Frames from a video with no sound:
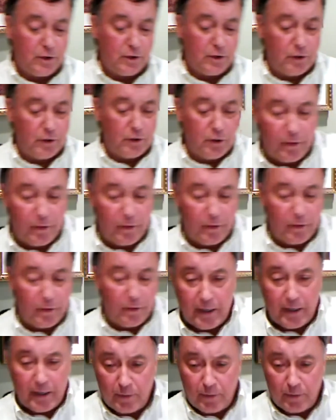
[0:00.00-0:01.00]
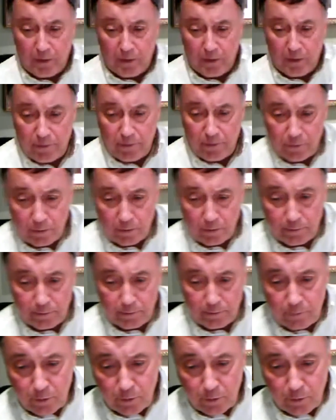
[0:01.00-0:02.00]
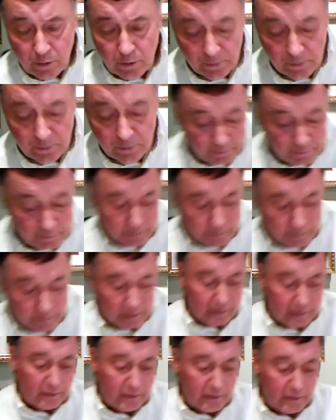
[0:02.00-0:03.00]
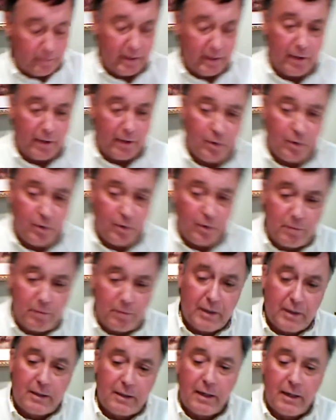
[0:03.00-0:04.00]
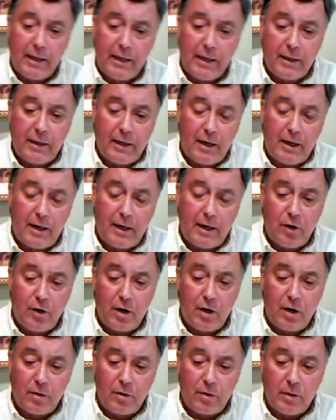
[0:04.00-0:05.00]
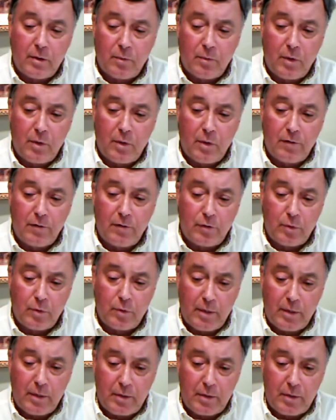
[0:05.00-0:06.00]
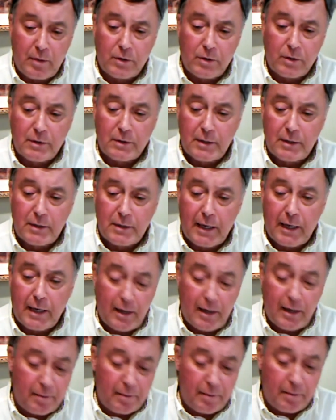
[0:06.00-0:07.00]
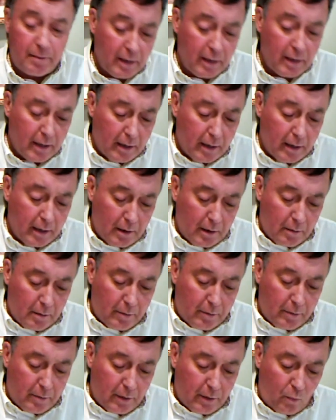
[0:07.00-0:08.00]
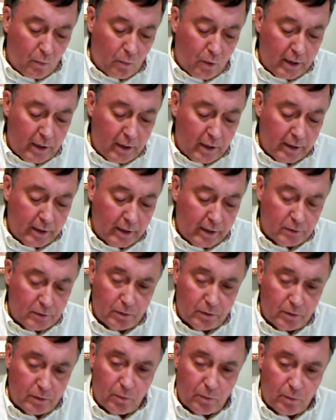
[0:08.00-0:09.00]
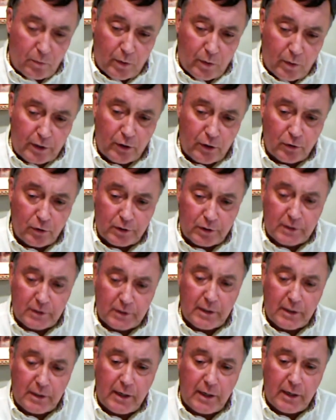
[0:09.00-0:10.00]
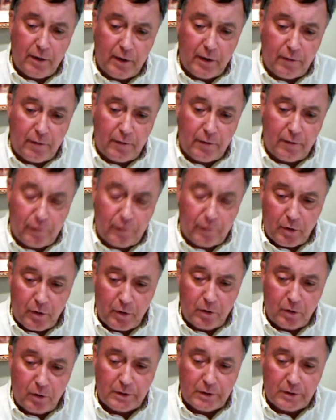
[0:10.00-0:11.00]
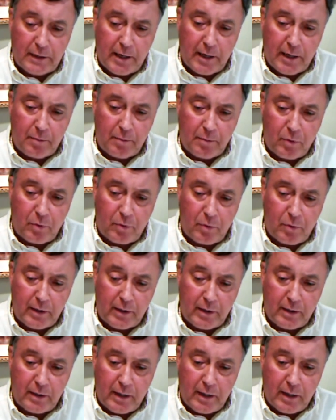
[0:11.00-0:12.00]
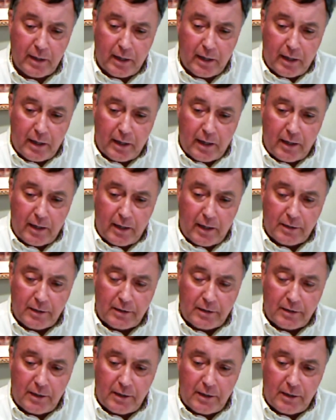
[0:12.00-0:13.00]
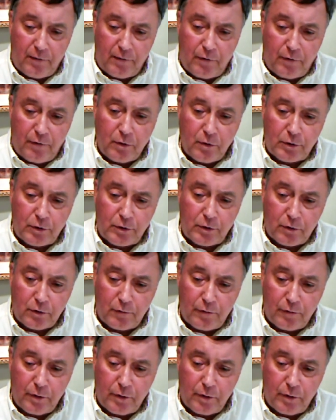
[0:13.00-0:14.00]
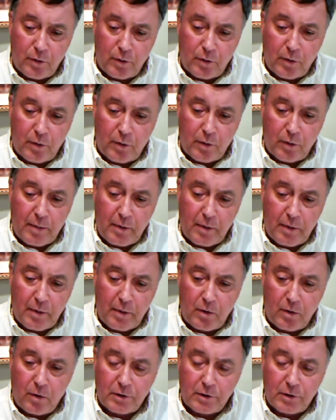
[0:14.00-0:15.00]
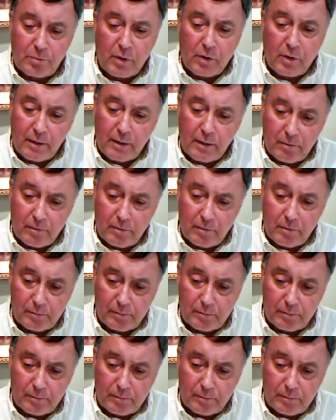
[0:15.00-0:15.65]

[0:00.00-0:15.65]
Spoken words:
to you, and thank you, by the way, for participating with me tonight at our inaugural one for ArabianHorses.com. But what do you see from your standpoint is the future for the Arabian horse breed?